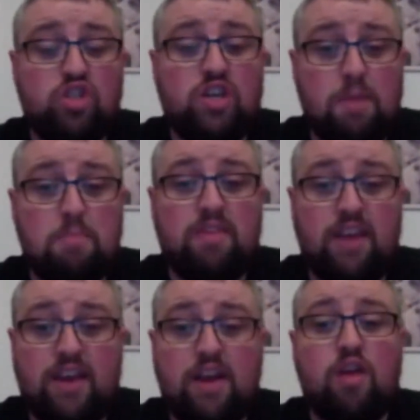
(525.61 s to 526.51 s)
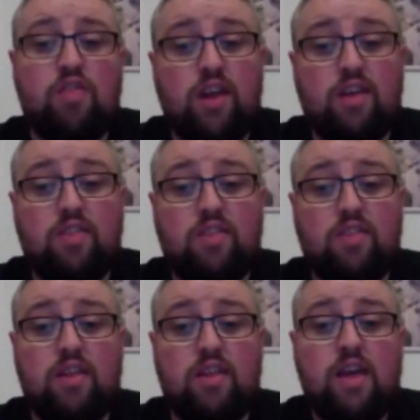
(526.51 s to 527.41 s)
And I think she can be taken out.
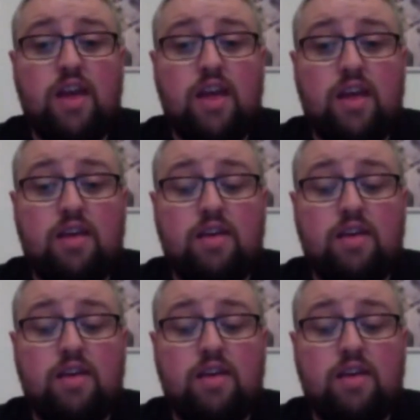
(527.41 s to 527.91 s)
I think that